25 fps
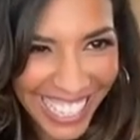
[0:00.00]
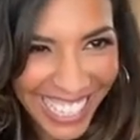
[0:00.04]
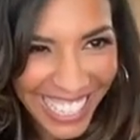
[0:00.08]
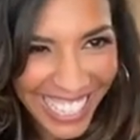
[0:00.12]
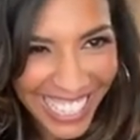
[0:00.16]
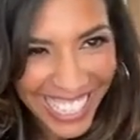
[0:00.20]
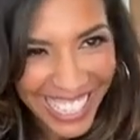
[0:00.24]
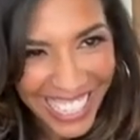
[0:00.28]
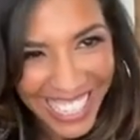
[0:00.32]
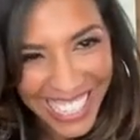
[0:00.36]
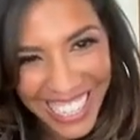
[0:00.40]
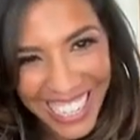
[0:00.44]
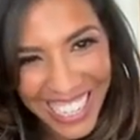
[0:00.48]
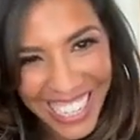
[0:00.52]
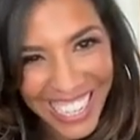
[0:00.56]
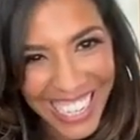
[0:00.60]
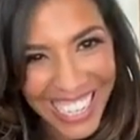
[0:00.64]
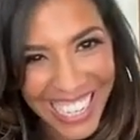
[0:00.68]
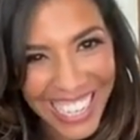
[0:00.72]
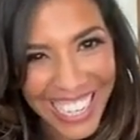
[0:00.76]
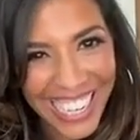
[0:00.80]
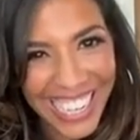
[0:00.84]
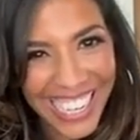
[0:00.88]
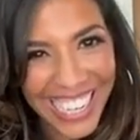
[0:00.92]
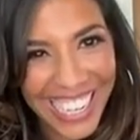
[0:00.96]

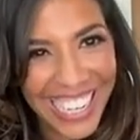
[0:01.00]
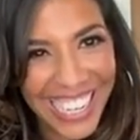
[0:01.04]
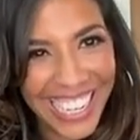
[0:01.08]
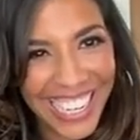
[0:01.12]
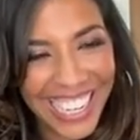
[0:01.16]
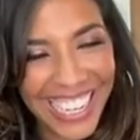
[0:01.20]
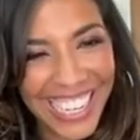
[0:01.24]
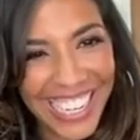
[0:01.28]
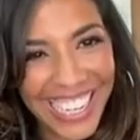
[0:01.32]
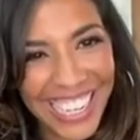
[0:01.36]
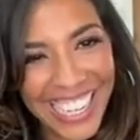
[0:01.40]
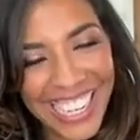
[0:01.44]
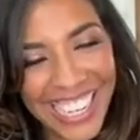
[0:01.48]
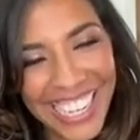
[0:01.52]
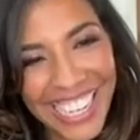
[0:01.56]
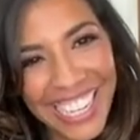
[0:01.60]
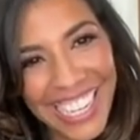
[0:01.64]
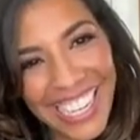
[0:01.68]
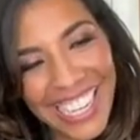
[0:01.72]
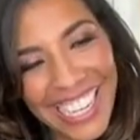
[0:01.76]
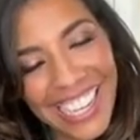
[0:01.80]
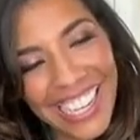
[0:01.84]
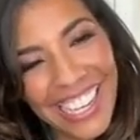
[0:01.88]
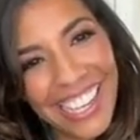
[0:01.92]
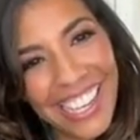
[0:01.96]

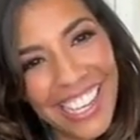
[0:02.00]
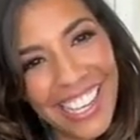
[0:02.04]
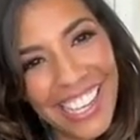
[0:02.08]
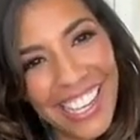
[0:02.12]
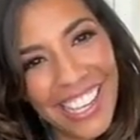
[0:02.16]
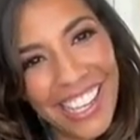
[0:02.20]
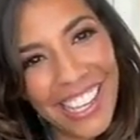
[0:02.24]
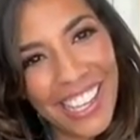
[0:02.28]
This person isn't speaking.